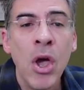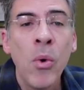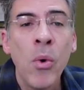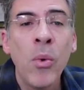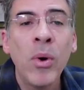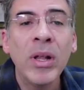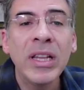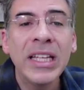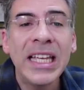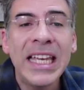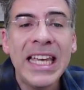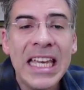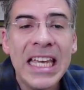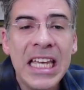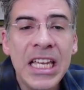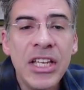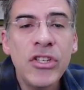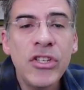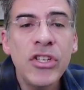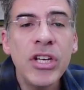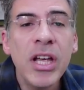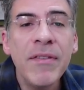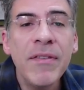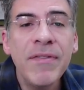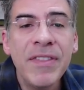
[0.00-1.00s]
Well,
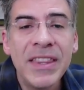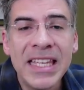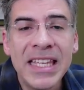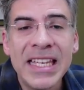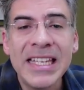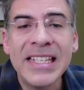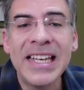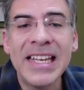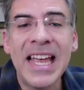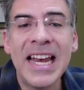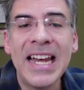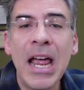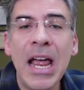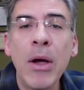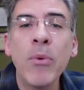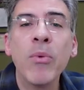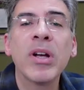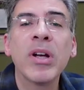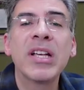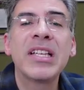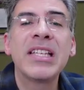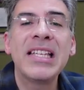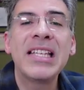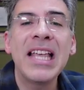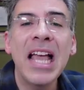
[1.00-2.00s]
each of these
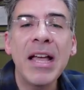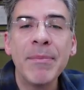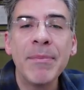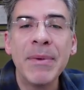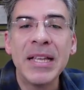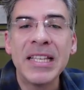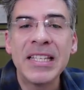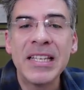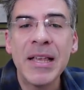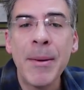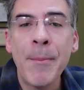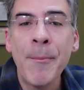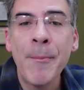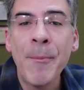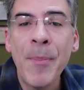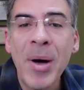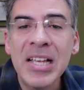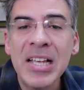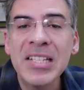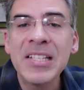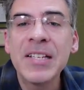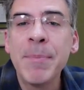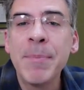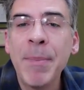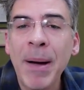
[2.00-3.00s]
network segments
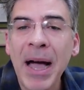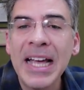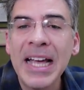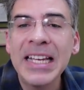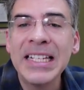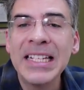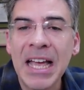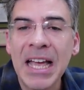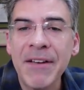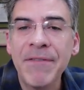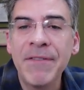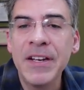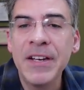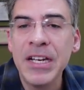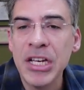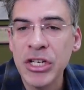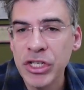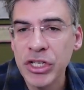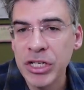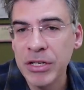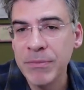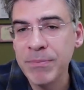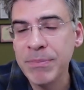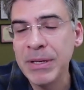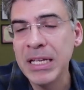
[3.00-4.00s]
must by
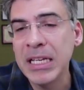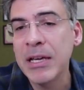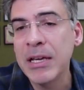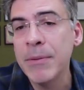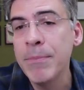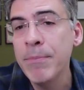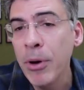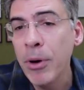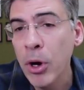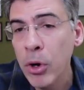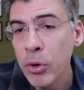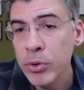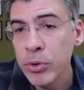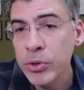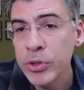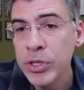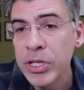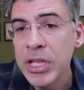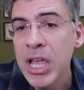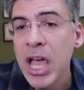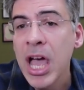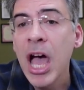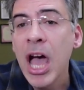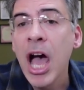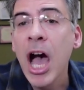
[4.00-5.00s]
definition be composed
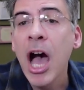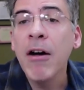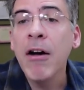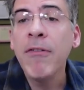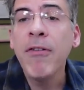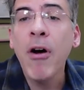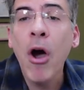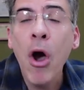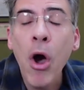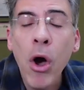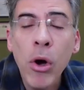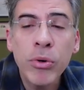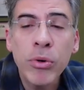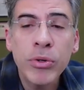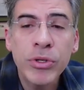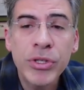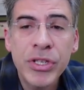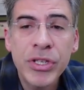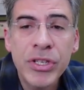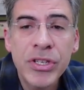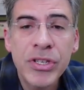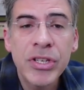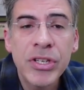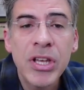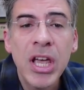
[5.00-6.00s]
of
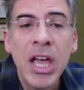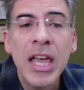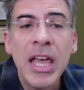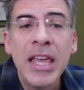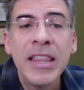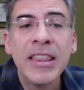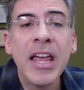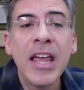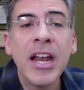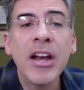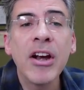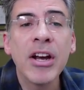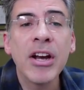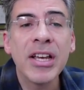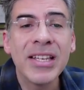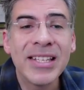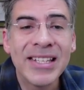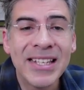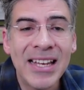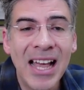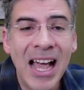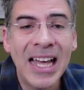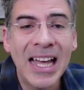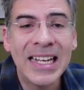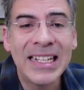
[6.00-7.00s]
hosts that are
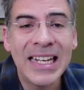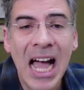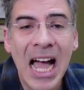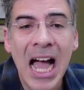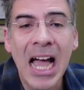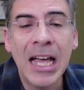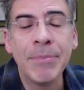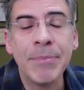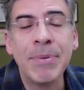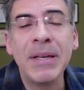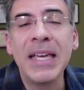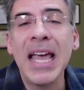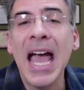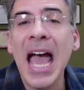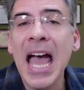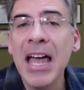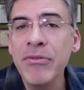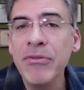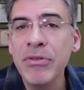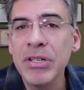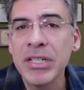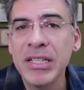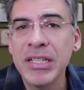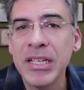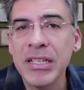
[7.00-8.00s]
assigned IP
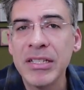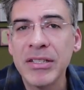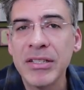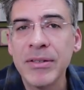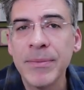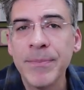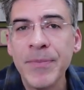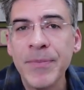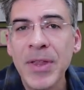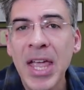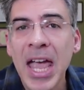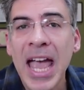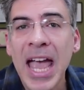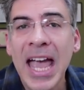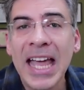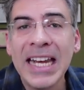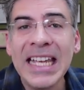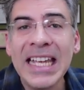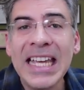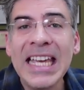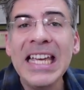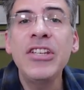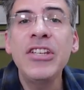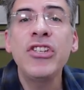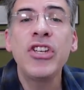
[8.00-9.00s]
addresses,
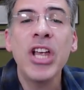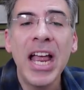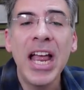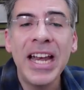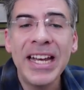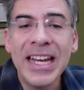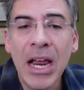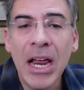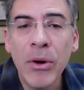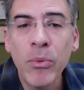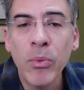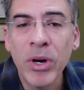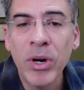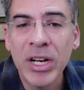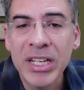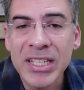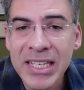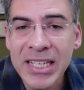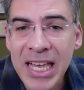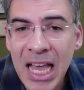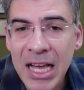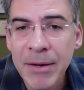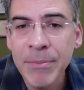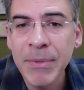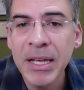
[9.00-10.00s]
and each network
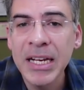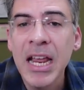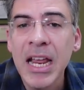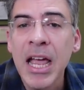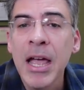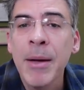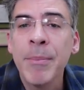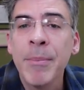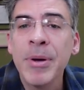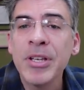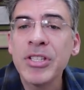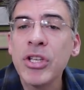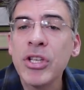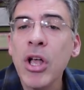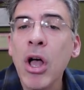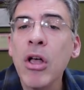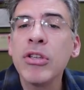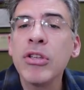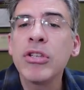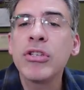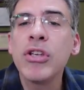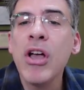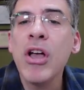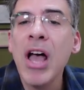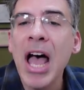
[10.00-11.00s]
segment must
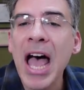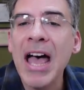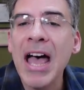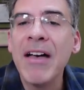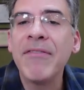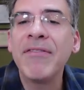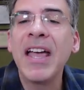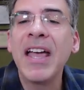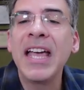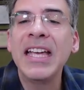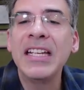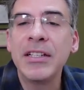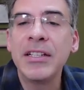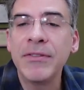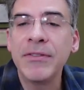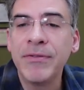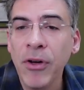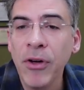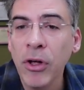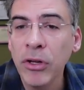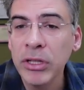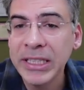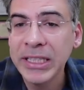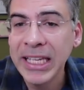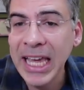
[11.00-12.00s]
also have a
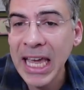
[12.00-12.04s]
default